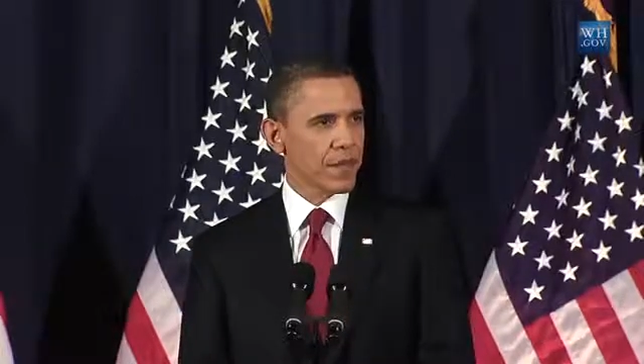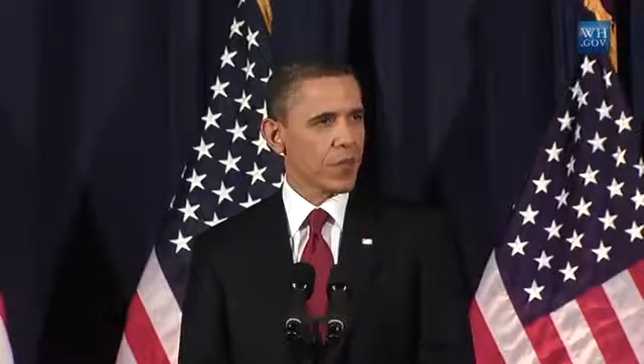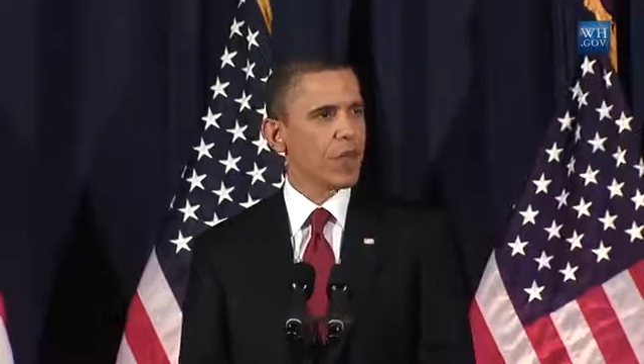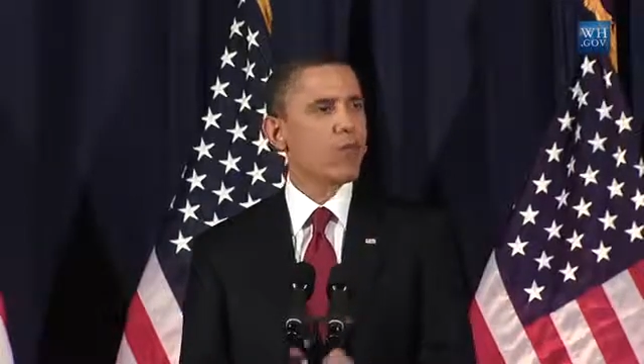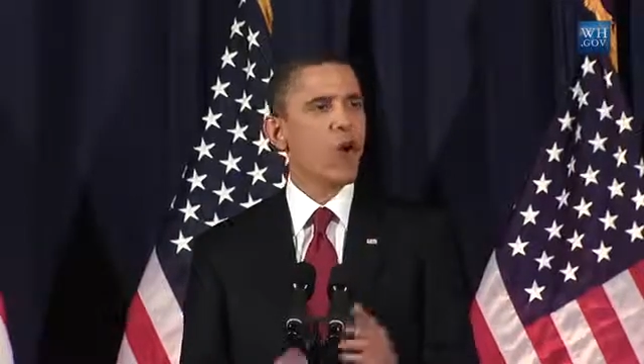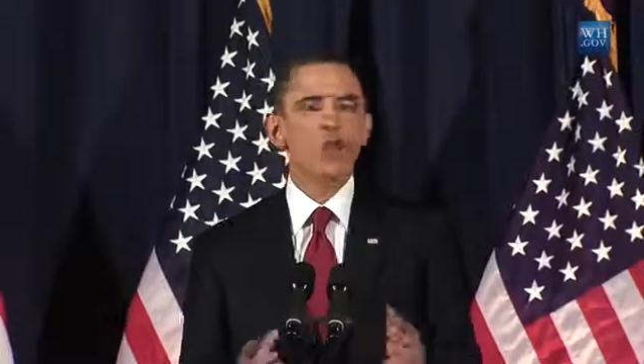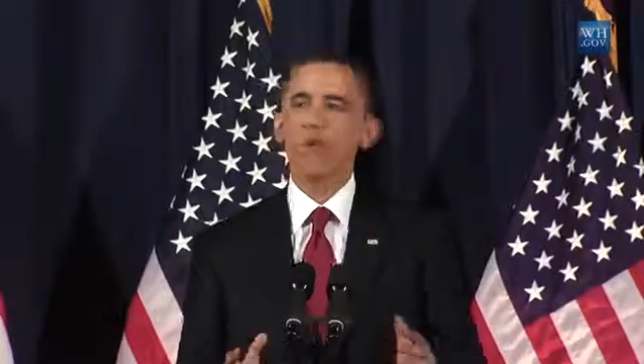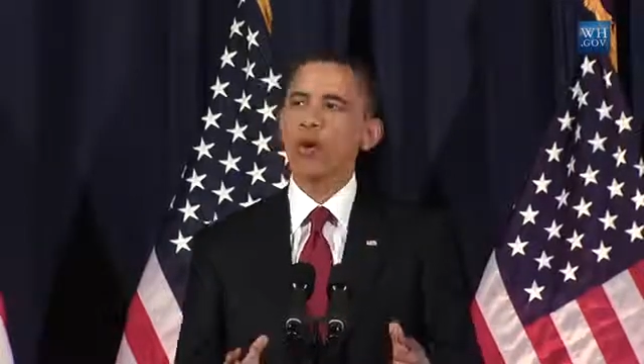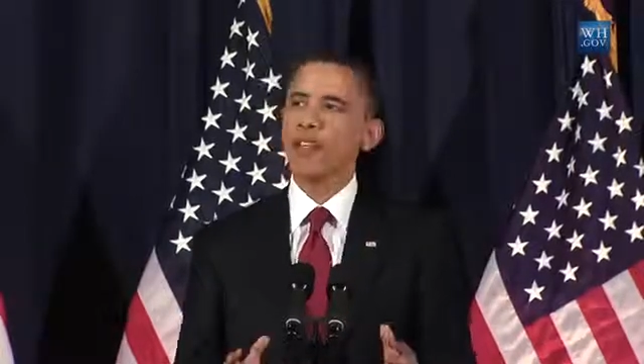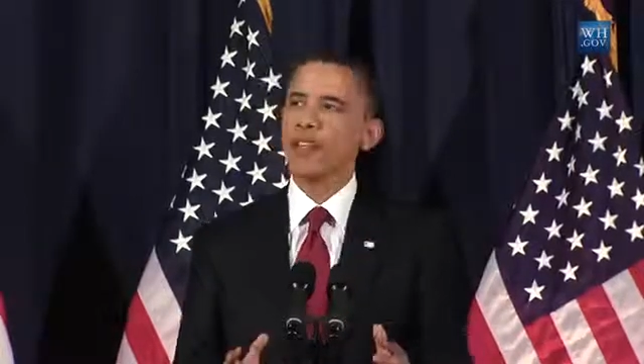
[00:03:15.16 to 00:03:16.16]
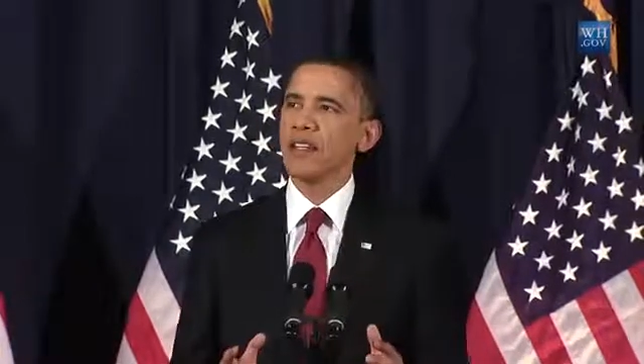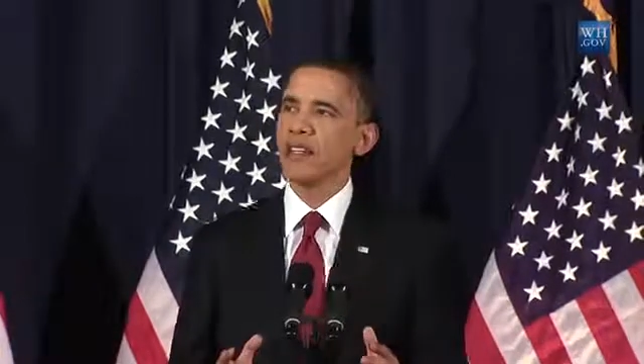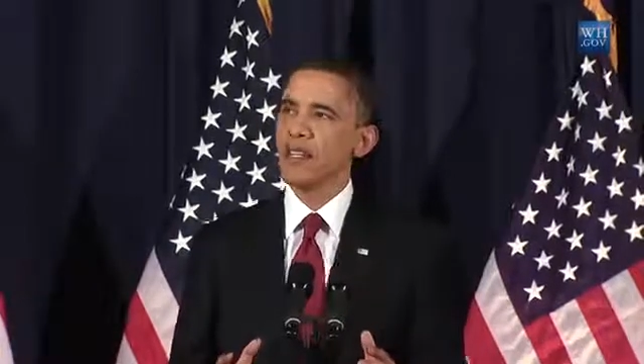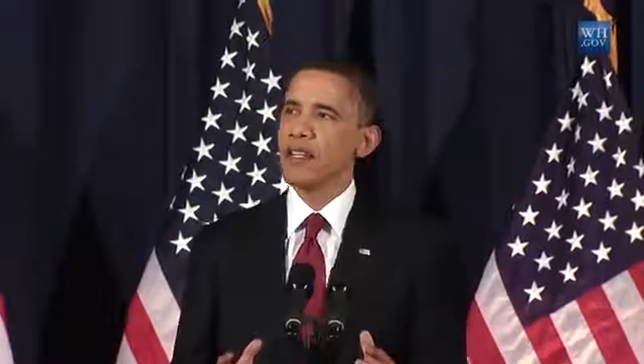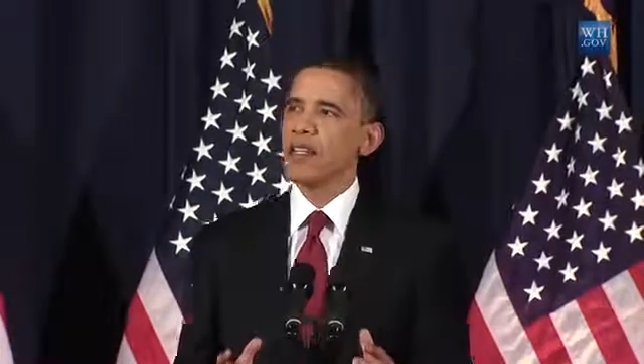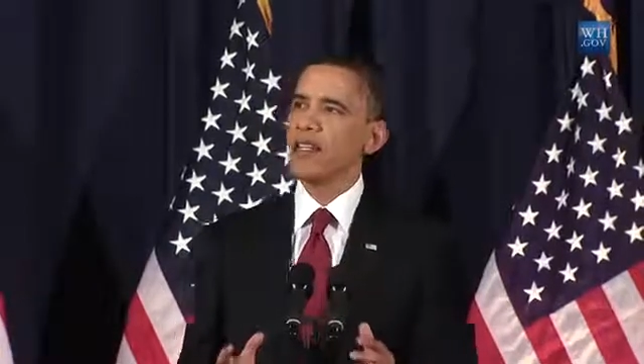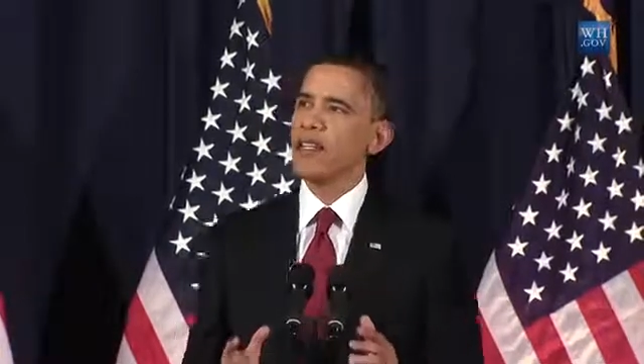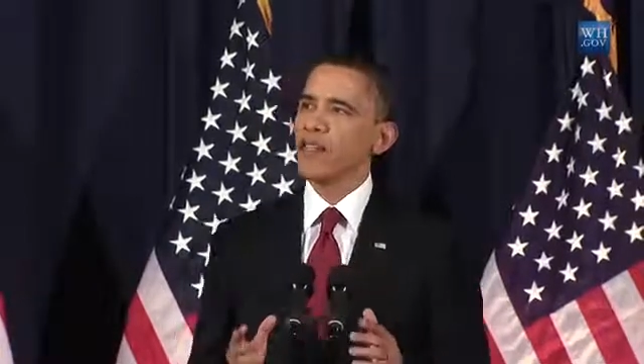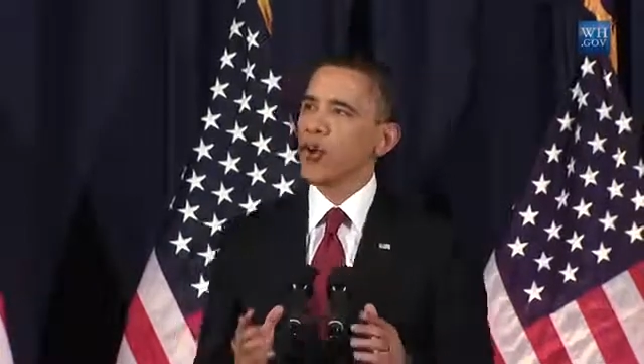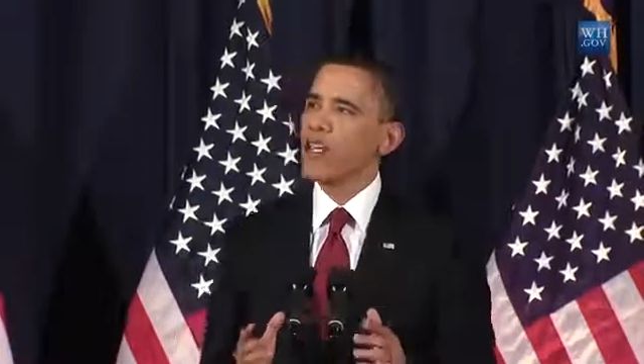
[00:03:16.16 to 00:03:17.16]
we froze more than
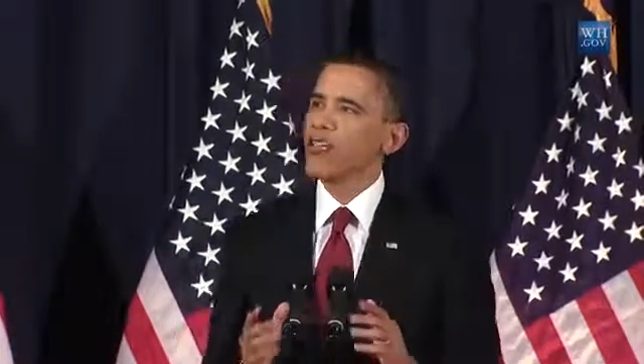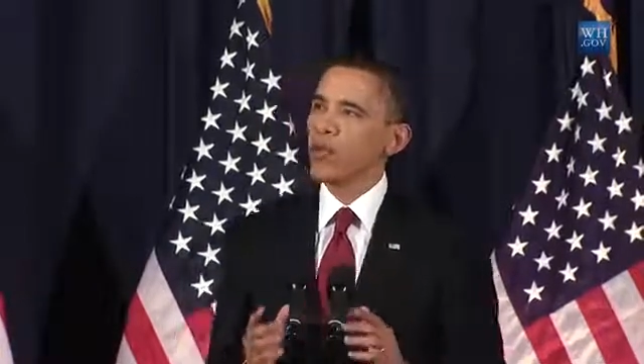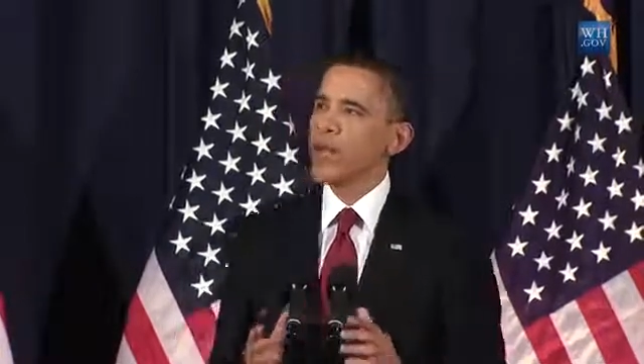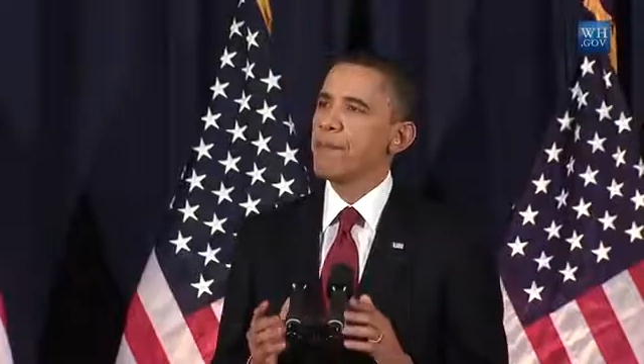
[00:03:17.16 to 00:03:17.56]
$33